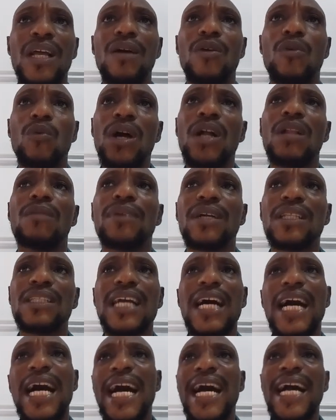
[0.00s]
well, but
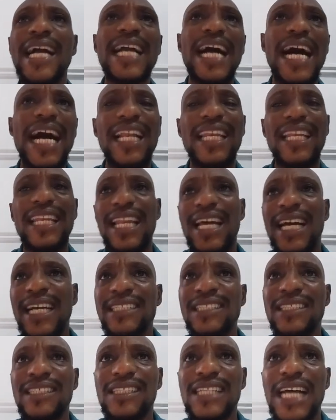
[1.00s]
I
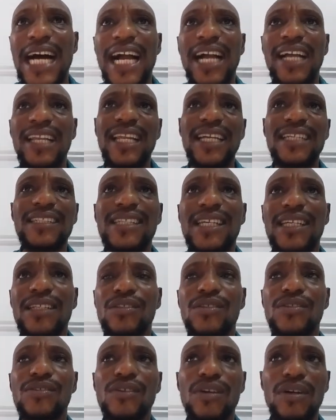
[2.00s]
aligned, I highlighted
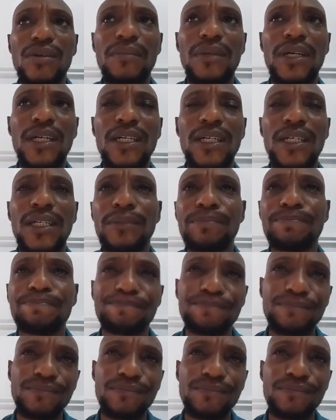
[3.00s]
some